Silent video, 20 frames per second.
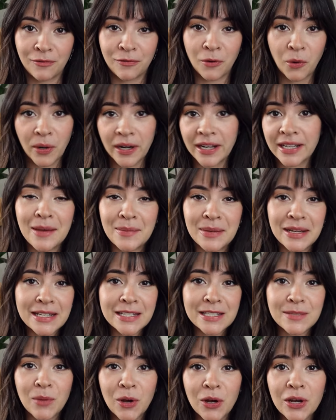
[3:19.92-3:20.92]
for it. I made
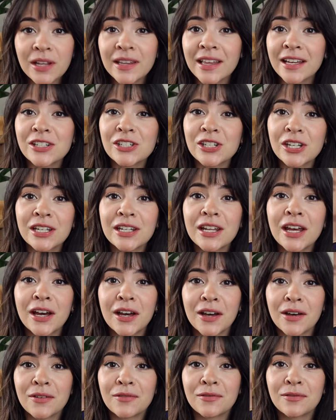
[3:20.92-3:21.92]
a small collection
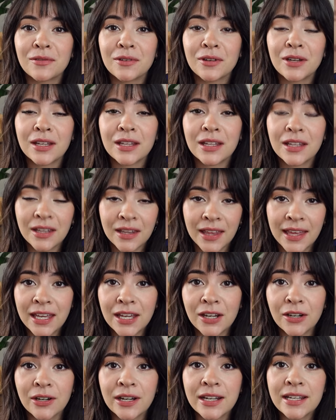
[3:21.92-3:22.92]
of clay
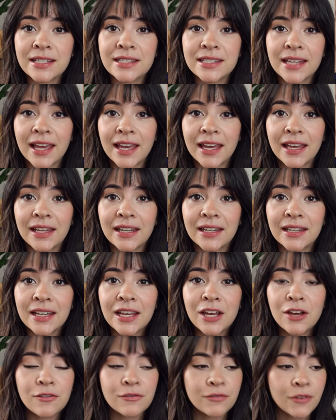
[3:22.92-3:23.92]
earrings and
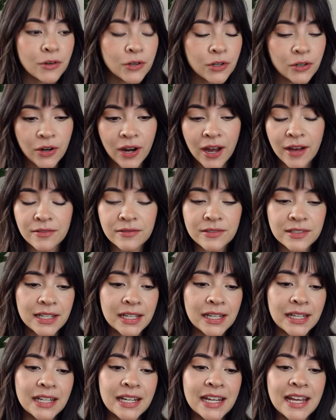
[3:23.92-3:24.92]
photographed
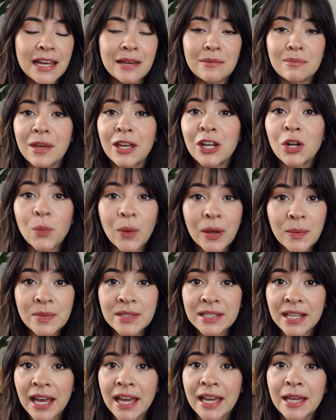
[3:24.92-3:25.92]
it, made a
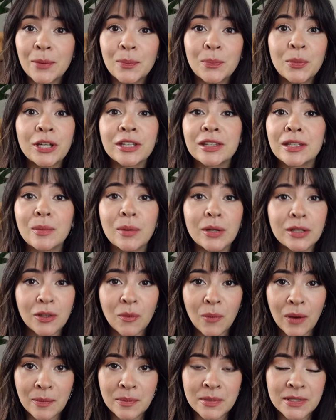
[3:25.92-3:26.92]
website, put them on
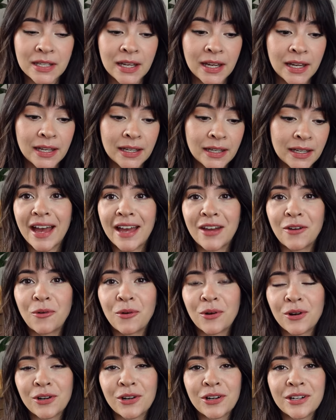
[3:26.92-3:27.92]
the website. I
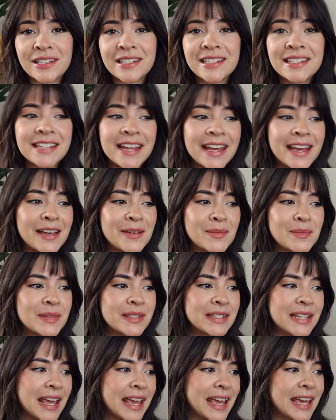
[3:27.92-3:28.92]
ordered
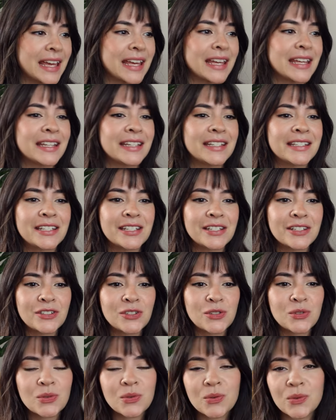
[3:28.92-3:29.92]
stamps and
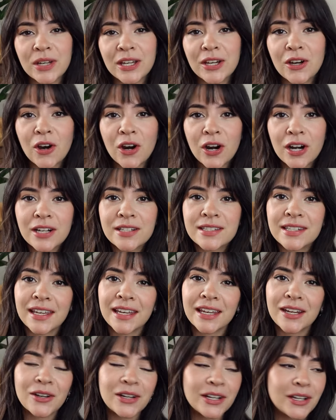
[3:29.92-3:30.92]
jewelry cards,
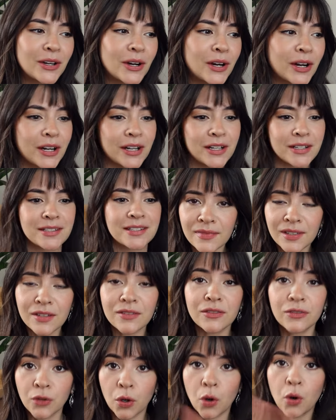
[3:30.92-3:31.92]
like earring cards,
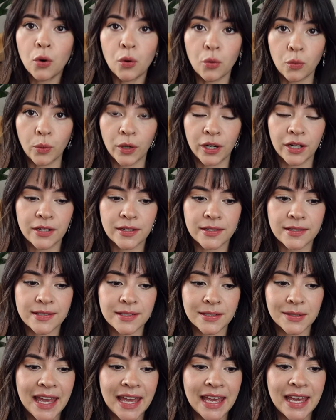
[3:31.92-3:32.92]
the whole
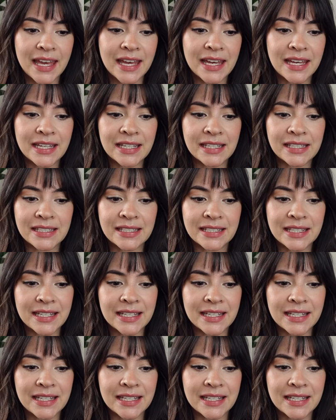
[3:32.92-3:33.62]
works. And